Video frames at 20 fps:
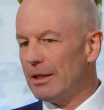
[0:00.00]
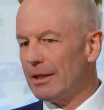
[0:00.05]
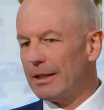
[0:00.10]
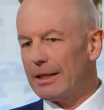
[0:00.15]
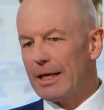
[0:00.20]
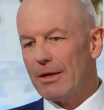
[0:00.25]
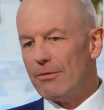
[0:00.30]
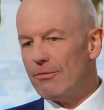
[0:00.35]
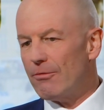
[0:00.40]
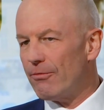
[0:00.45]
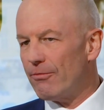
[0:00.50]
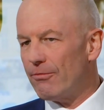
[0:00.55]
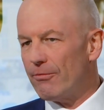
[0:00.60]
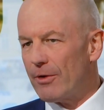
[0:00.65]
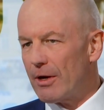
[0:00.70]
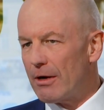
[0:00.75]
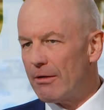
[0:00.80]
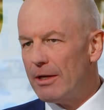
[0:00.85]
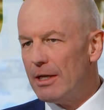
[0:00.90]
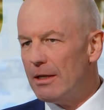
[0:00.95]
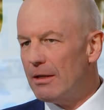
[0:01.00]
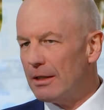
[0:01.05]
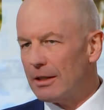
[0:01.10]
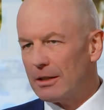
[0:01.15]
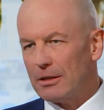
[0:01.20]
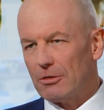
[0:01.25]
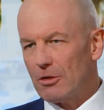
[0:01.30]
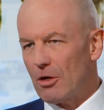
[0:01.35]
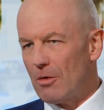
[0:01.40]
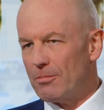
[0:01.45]
And again, very
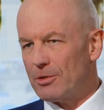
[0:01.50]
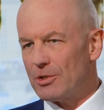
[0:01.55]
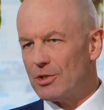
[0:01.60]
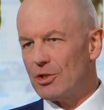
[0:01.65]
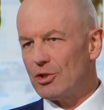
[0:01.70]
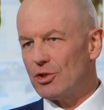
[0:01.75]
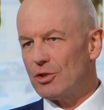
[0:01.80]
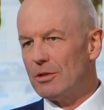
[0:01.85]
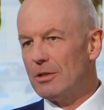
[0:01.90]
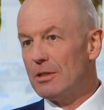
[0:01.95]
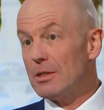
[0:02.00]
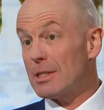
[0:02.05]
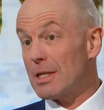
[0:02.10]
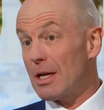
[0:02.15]
little competition.